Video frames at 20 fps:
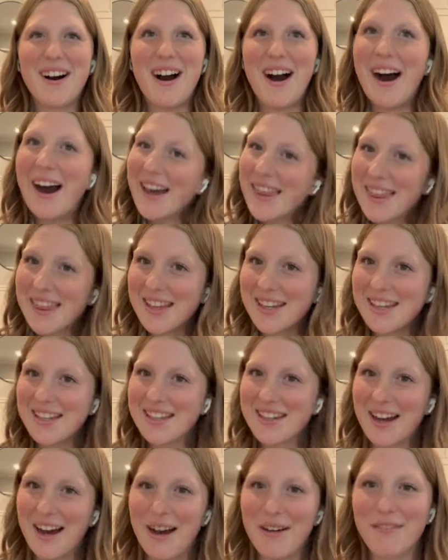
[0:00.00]
I
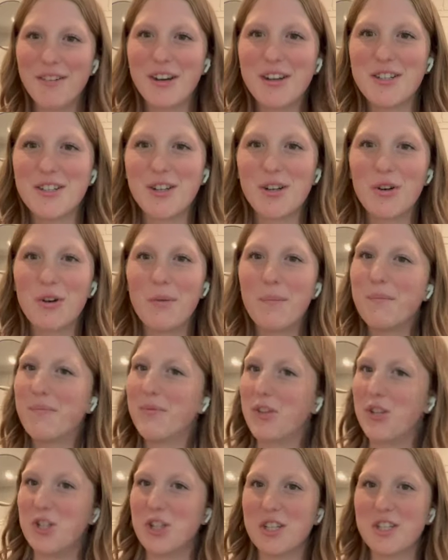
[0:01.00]
think I'm gonna do
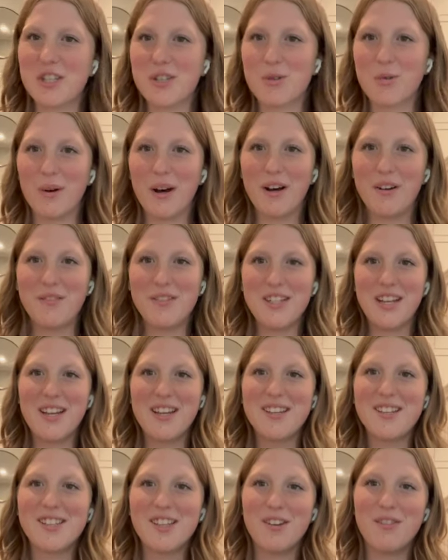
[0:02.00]
just 12
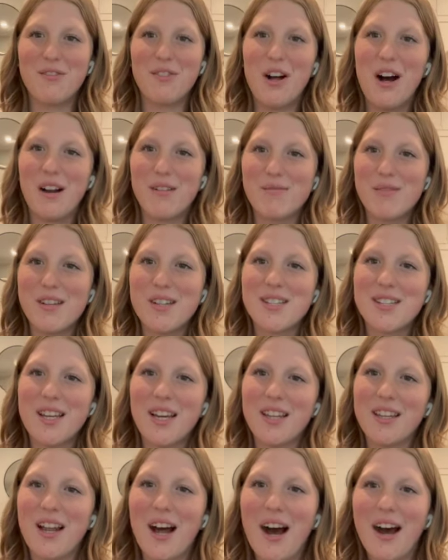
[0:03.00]
days of Vlogmas,
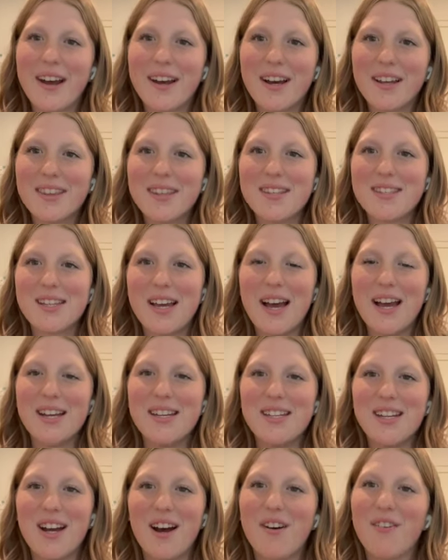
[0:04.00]
and I got this
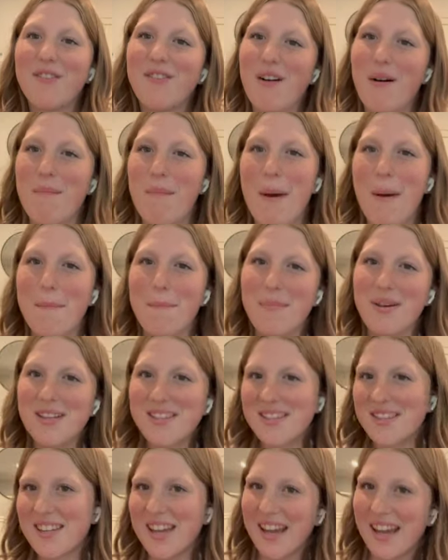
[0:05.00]
idea from
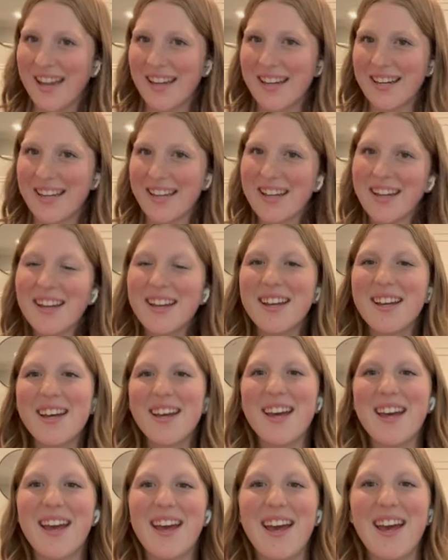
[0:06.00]
Miss Katie,
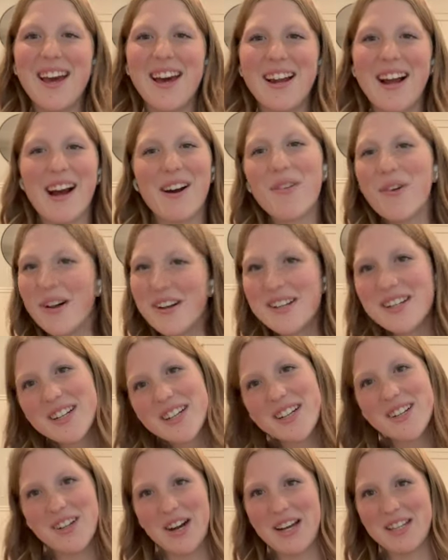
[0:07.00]
and I wanted to
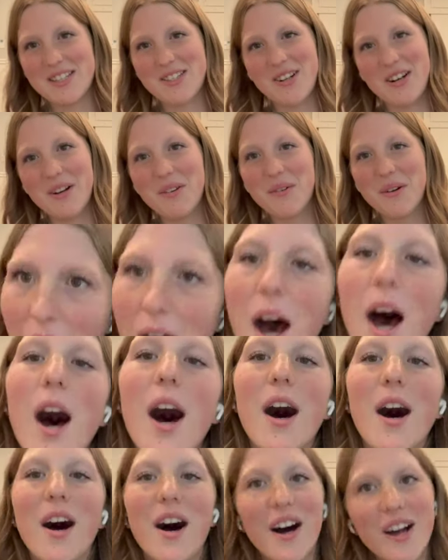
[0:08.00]
congrats her on
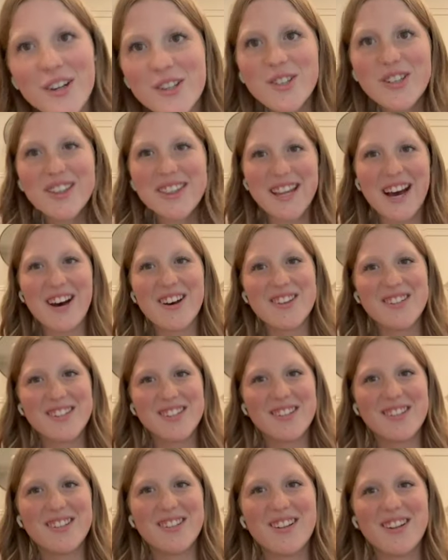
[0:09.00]

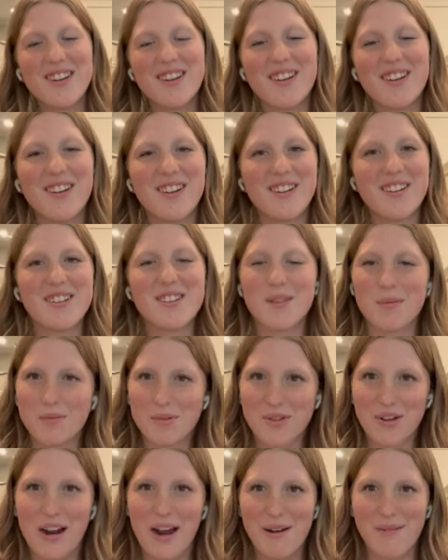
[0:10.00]
100,000
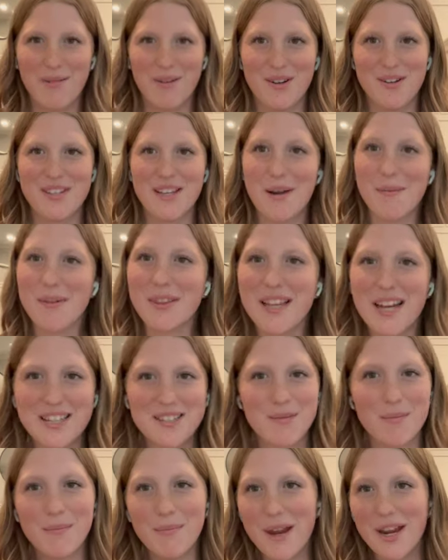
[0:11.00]
subscribers. I mean,
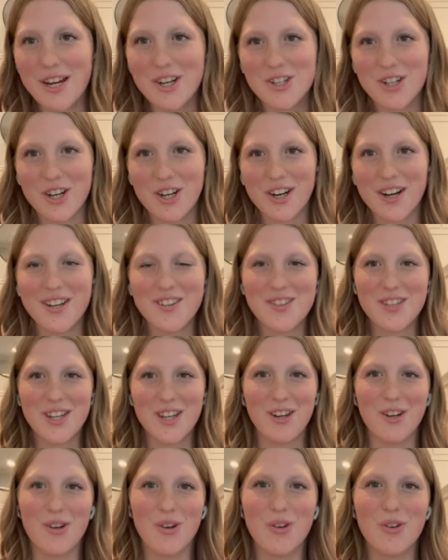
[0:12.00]
that's major, it's
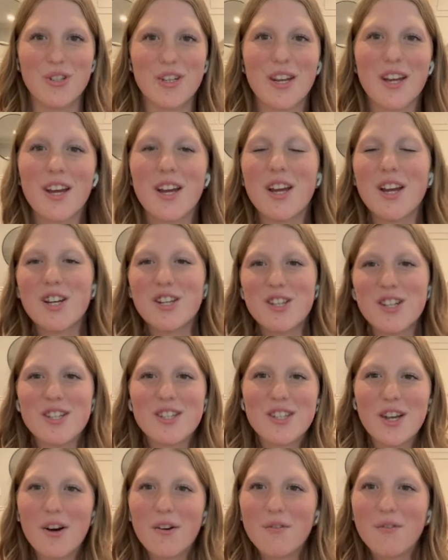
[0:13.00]
huge. She's
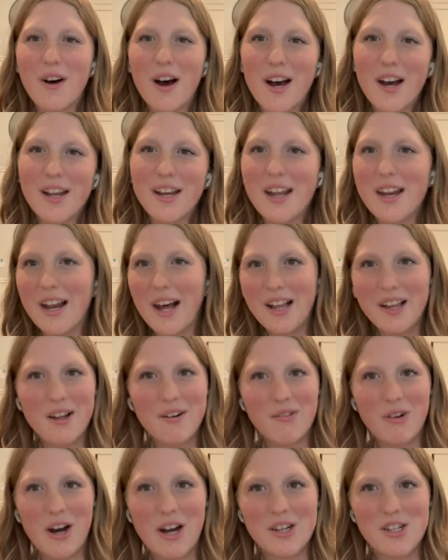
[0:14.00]
so fun and I
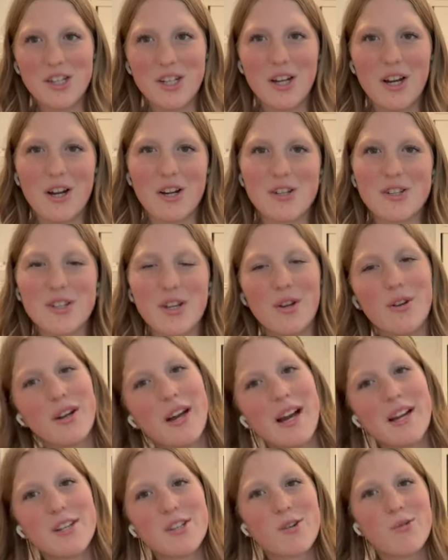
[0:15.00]
love watching her, so you
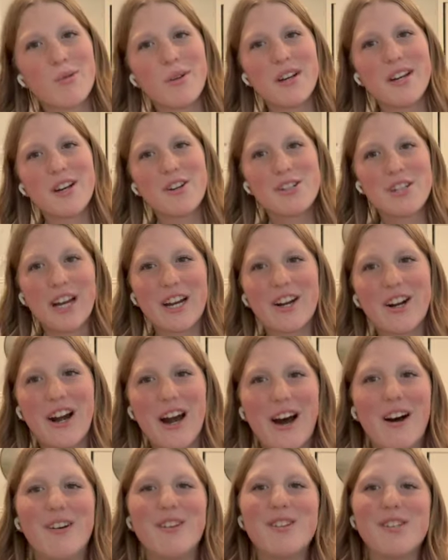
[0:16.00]
guys should really go check her
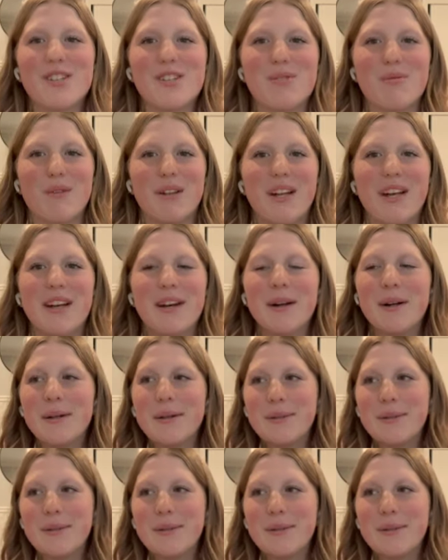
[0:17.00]
out, and she's really